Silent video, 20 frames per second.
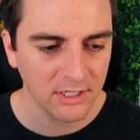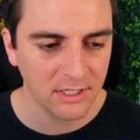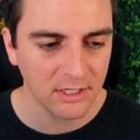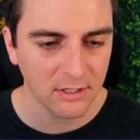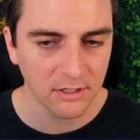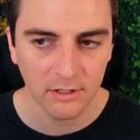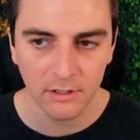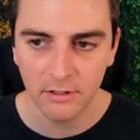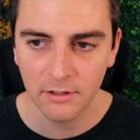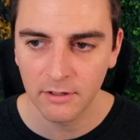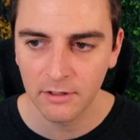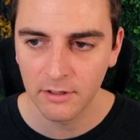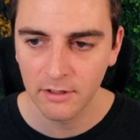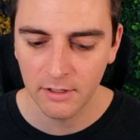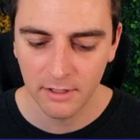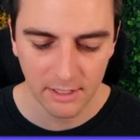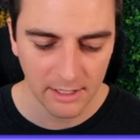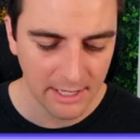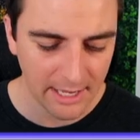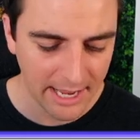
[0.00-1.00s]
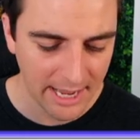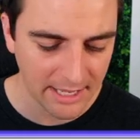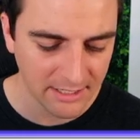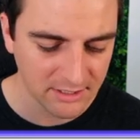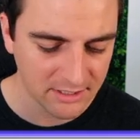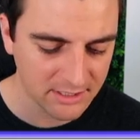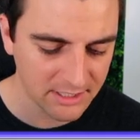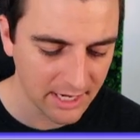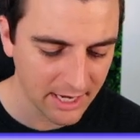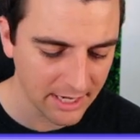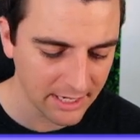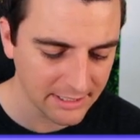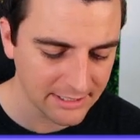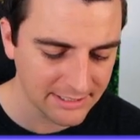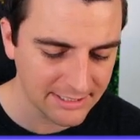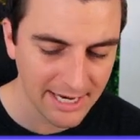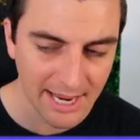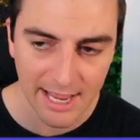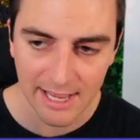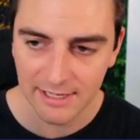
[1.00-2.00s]
in here and say
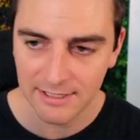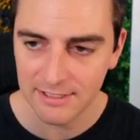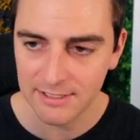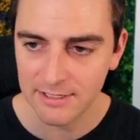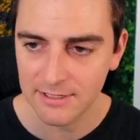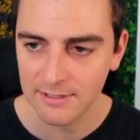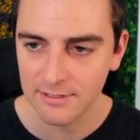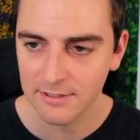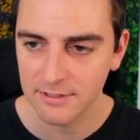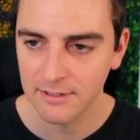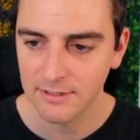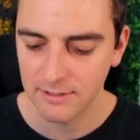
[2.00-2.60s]
test,